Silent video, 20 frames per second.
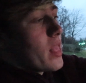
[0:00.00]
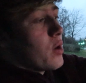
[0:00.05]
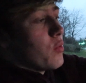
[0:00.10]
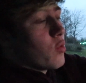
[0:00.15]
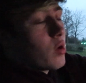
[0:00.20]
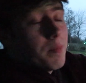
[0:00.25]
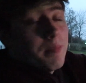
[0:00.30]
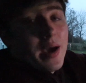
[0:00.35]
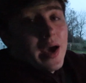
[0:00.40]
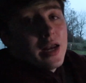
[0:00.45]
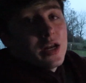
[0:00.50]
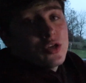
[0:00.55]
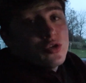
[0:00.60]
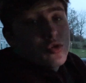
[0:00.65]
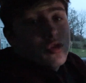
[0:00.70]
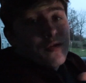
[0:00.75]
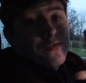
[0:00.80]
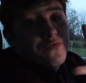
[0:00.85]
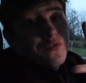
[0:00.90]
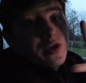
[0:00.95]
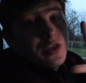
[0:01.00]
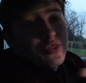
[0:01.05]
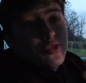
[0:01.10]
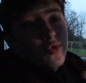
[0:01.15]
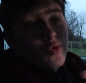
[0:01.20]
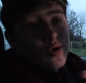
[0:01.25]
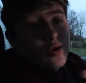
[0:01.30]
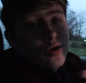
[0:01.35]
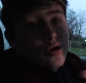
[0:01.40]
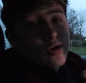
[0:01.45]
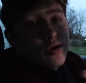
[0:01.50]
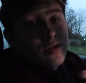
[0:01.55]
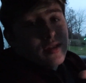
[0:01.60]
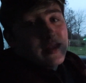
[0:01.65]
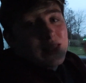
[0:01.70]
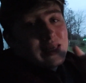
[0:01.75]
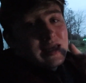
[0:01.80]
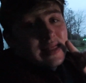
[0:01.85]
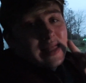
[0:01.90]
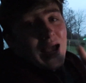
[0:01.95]
about to do the 5th order,
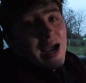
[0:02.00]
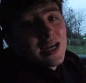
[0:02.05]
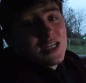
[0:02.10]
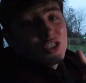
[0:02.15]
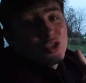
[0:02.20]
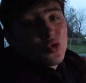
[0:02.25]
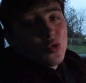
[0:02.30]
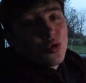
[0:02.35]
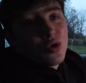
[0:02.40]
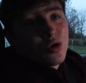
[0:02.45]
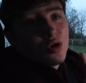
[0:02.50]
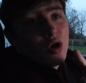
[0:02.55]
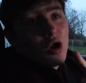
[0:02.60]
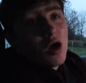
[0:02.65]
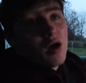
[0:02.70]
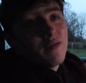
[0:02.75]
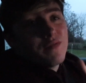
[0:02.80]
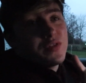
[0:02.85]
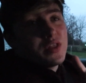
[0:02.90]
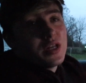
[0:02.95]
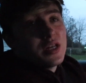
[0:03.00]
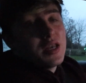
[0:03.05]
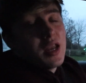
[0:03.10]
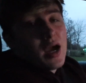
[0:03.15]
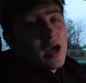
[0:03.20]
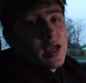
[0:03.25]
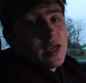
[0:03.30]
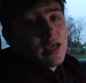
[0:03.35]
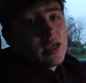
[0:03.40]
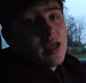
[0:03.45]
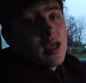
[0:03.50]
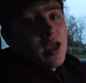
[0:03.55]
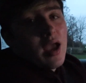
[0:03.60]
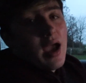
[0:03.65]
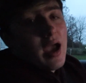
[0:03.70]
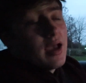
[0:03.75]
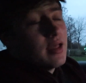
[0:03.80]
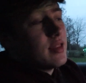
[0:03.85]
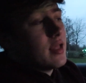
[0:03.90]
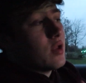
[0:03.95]
the last order of the night,
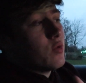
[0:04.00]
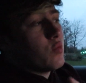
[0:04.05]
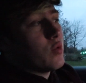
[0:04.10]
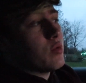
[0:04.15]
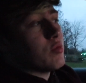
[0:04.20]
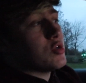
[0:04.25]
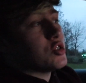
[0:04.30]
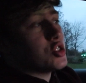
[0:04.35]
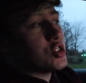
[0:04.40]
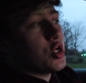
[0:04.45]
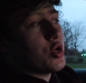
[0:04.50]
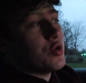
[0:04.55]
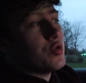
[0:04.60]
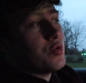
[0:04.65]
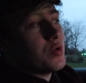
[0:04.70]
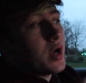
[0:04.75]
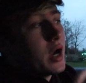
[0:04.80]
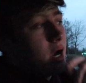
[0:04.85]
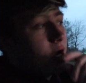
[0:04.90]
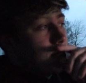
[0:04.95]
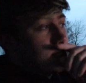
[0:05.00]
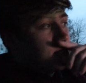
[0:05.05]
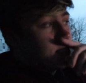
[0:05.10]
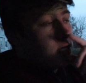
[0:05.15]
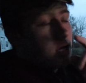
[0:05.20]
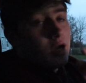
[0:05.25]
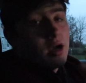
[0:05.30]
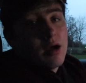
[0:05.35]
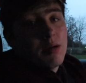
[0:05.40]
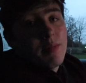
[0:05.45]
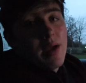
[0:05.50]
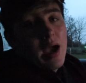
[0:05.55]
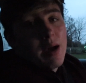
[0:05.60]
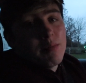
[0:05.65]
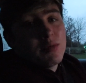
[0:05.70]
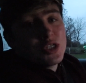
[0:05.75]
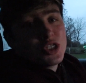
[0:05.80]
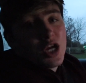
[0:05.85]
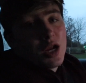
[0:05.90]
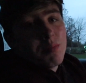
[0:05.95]
and then we will show you guys how
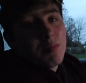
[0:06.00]
much I